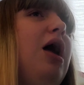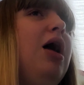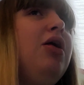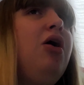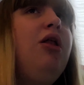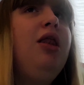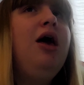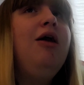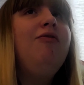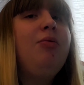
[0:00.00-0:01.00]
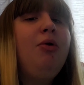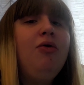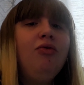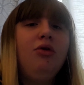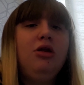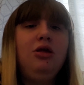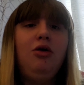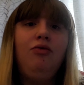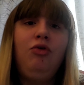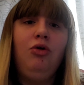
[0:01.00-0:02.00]
I've gone live, I posted
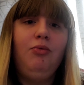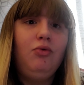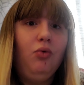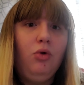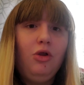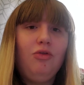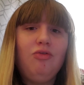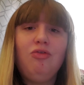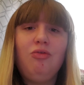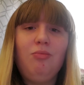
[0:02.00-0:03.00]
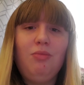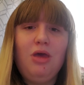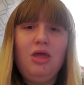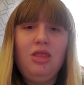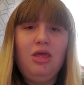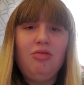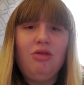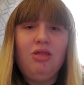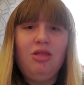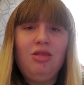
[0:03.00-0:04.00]
YouTube shorts, but that's
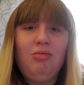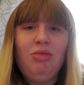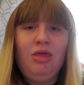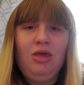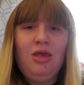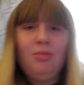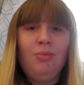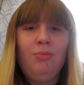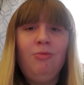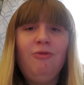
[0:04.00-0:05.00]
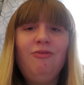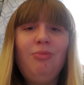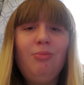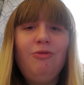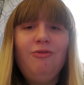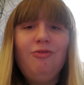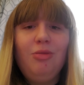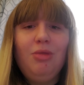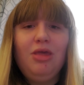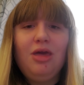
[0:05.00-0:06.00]
not the same thing as
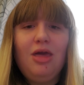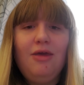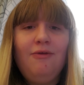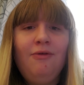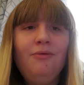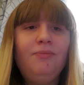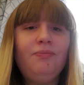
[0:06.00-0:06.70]
filming a